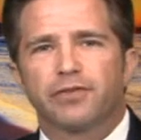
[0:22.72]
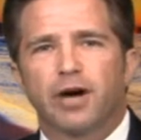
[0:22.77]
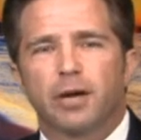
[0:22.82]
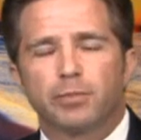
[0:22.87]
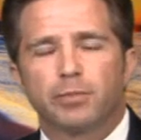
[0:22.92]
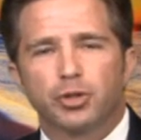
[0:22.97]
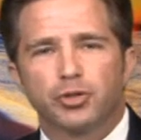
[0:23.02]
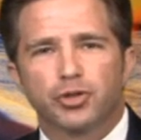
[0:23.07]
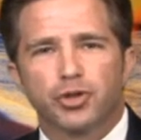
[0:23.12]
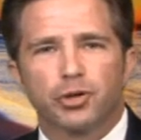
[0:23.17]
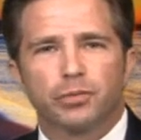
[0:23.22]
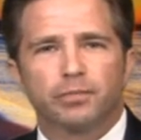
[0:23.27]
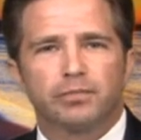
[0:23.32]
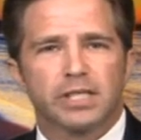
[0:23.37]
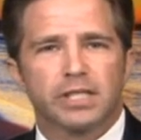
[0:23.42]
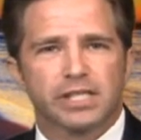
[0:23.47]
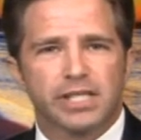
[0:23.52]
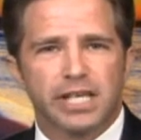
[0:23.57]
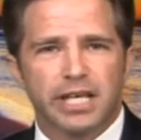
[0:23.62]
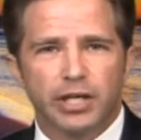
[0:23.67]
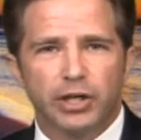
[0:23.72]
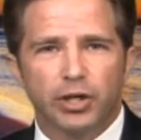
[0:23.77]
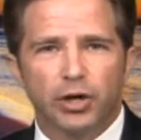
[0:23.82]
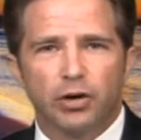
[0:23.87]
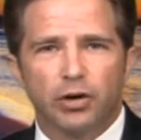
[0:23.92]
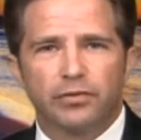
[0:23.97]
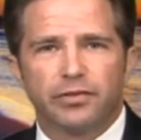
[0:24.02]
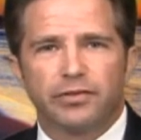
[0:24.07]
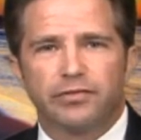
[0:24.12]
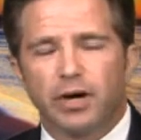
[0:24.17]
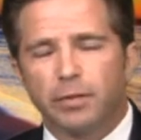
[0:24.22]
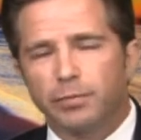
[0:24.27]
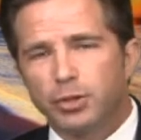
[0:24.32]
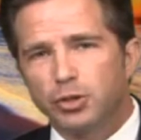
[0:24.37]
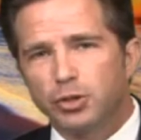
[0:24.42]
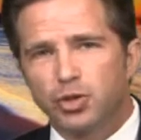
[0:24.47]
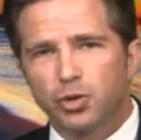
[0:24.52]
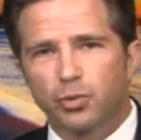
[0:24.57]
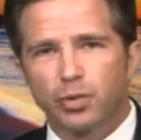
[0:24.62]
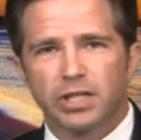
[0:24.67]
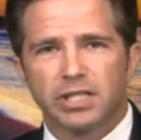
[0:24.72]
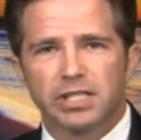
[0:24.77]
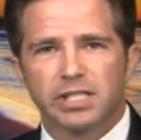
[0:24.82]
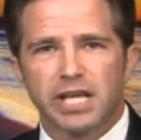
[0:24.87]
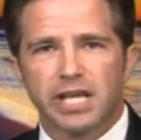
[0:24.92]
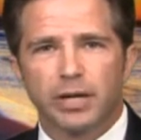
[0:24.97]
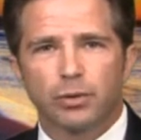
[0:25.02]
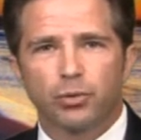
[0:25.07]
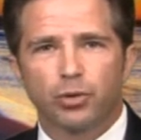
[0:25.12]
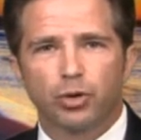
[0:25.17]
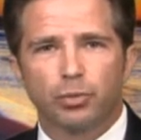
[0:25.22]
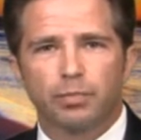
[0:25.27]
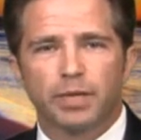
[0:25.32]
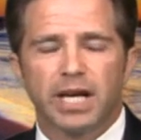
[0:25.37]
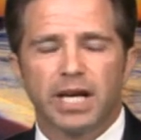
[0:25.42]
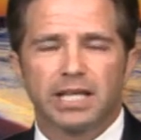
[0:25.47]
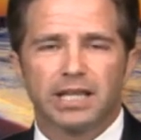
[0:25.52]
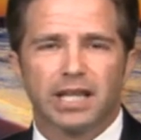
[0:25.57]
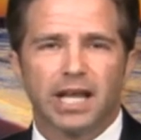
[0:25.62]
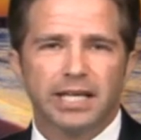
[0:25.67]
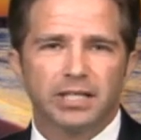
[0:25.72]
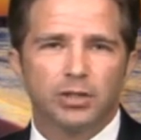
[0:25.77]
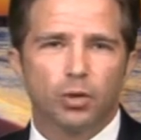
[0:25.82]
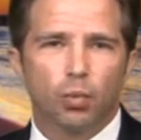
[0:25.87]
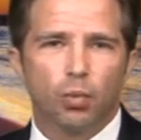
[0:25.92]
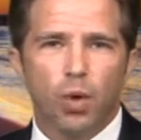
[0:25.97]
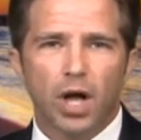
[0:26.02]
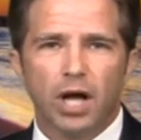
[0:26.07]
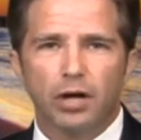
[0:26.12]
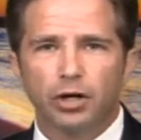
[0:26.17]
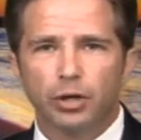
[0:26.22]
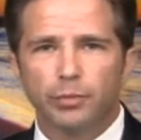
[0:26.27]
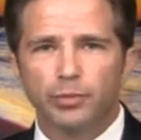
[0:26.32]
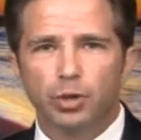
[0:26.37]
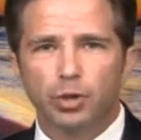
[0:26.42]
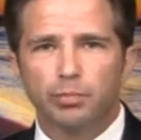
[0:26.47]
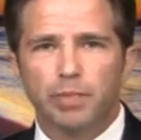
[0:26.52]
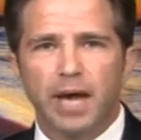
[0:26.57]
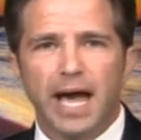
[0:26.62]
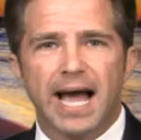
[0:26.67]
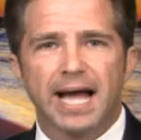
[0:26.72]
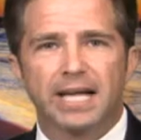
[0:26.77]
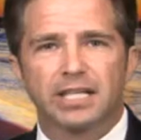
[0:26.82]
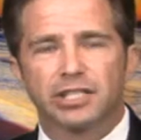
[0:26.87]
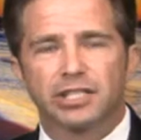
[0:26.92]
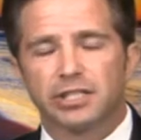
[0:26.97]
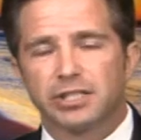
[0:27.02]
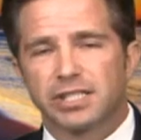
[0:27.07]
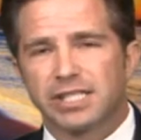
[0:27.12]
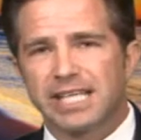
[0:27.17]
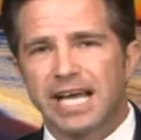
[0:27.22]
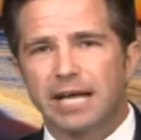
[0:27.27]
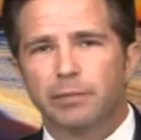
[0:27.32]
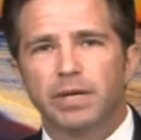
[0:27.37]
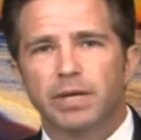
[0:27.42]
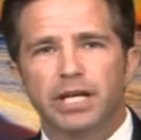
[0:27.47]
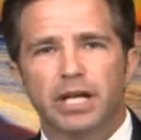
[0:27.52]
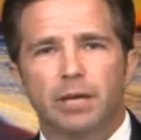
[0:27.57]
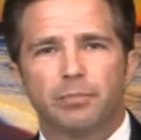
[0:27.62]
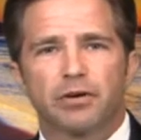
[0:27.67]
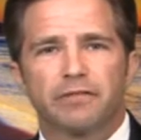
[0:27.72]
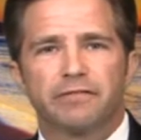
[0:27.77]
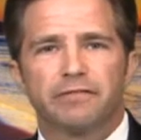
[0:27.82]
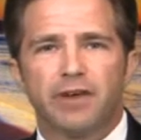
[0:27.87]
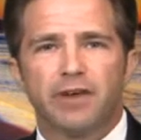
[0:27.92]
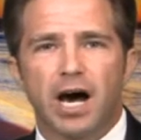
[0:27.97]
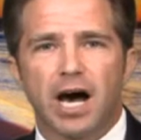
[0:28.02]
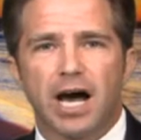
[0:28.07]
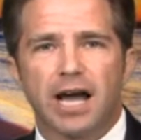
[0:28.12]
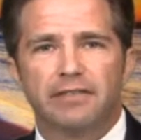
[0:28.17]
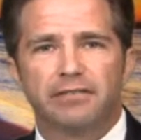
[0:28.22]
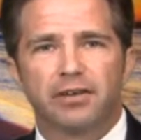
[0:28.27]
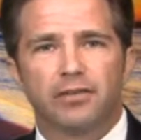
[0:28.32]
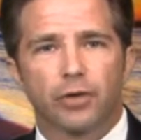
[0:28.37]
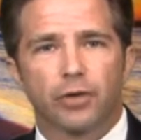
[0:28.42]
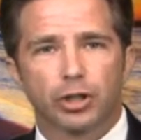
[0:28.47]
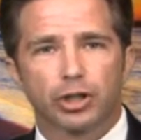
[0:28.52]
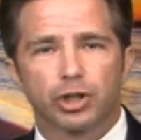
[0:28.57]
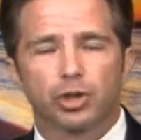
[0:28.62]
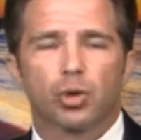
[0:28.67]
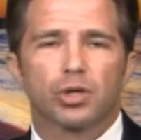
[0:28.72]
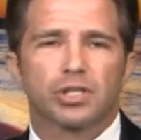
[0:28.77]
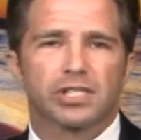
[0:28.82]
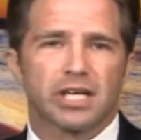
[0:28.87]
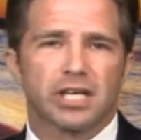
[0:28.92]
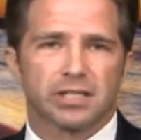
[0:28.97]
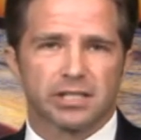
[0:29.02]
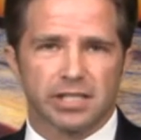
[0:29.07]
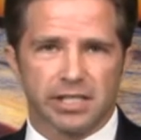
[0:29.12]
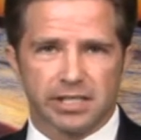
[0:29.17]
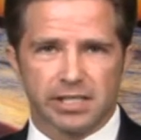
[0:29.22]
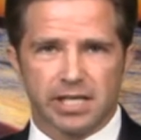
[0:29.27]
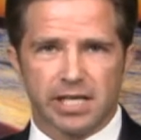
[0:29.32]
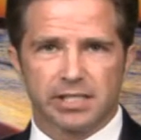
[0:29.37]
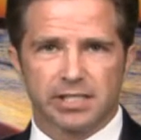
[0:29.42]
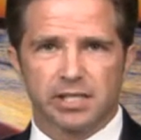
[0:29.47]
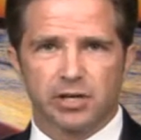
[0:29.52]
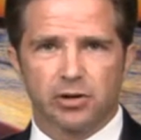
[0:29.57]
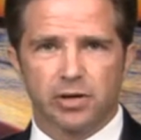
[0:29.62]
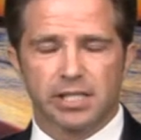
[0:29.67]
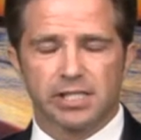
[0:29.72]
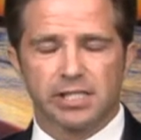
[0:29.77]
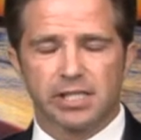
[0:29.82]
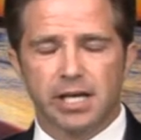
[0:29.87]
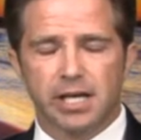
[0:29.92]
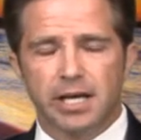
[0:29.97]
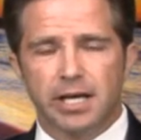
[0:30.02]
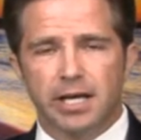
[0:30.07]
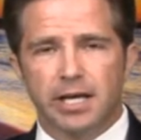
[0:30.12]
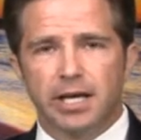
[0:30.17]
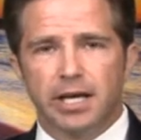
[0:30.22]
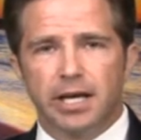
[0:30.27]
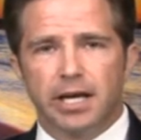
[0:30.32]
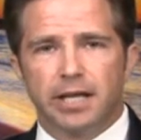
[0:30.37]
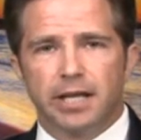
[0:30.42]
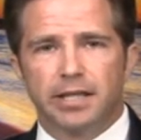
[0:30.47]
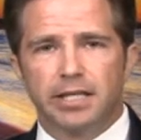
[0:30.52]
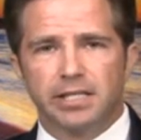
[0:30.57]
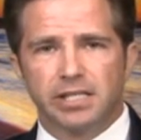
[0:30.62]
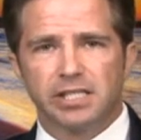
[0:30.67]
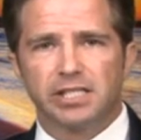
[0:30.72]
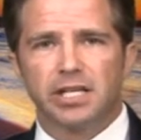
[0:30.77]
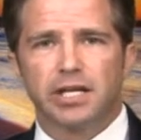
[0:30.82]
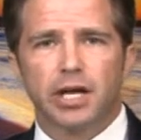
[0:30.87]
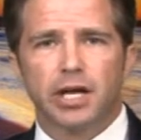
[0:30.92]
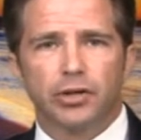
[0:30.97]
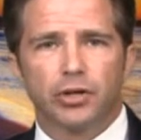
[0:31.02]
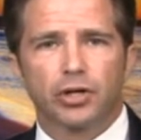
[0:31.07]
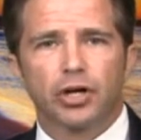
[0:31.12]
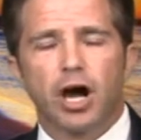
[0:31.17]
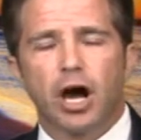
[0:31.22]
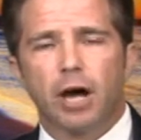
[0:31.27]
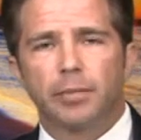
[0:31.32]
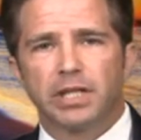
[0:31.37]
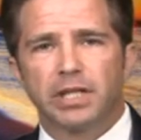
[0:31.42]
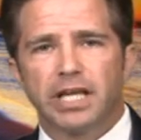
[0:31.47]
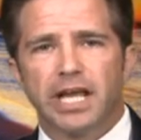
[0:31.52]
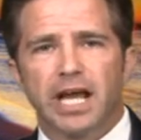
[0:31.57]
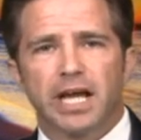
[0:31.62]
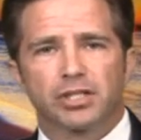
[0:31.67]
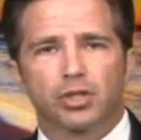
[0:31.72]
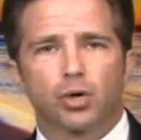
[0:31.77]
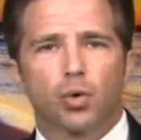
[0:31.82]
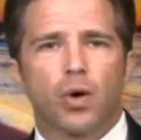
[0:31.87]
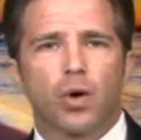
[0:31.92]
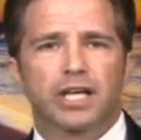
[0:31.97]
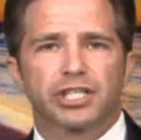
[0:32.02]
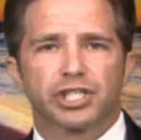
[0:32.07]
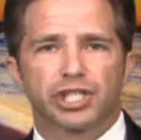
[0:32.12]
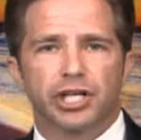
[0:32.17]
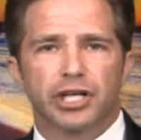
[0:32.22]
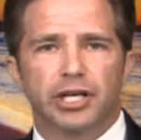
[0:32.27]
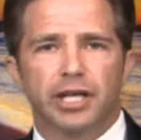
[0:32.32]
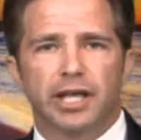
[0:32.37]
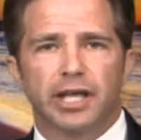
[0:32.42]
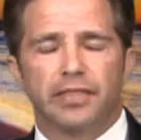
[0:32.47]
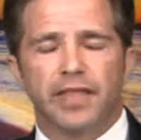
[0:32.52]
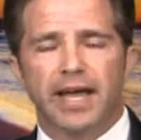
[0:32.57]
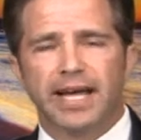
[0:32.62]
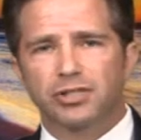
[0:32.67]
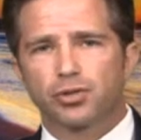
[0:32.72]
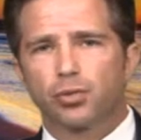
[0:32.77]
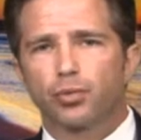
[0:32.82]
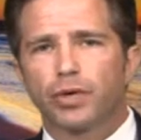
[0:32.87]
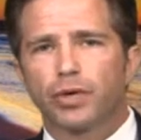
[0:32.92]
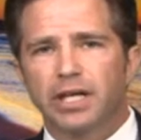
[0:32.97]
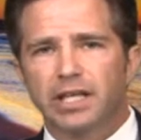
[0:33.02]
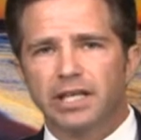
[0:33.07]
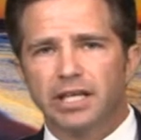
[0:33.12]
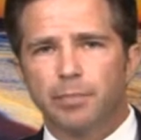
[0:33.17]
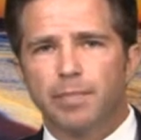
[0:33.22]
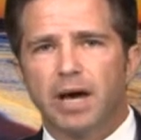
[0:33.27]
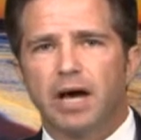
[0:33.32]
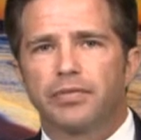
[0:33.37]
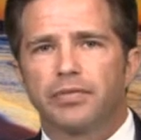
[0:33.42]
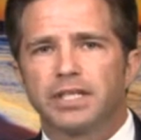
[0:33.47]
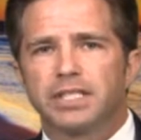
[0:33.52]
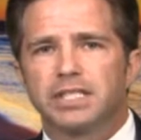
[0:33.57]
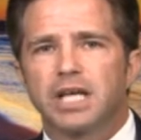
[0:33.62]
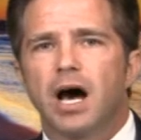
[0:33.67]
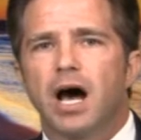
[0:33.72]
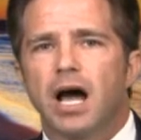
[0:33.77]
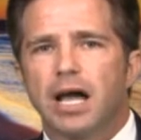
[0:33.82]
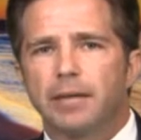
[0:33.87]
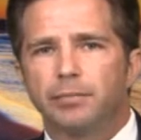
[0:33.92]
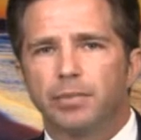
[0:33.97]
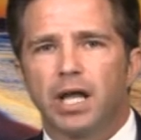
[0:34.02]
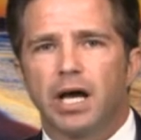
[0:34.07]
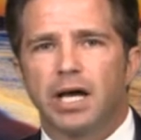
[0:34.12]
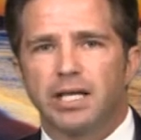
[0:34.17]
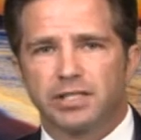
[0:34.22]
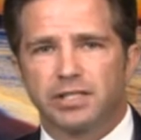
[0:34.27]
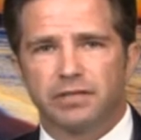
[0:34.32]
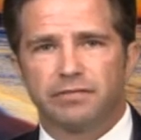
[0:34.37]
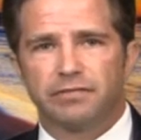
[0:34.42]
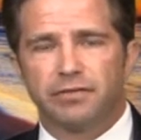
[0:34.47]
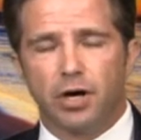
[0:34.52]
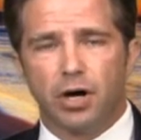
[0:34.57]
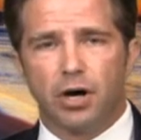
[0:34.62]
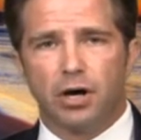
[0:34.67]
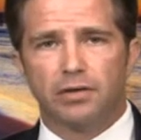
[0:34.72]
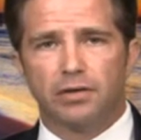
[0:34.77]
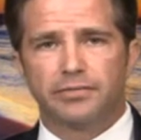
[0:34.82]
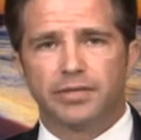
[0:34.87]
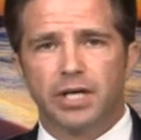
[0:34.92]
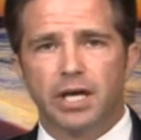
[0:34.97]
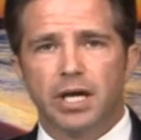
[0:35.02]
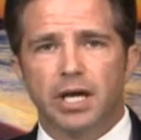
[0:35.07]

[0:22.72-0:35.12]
Von Musser, CEO of the Von Musser Real Estate Group, and I'd like to welcome you back to segment number 5 of our Short Sale Success Series. This is another commonly asked question, and that's really about the timelines involved.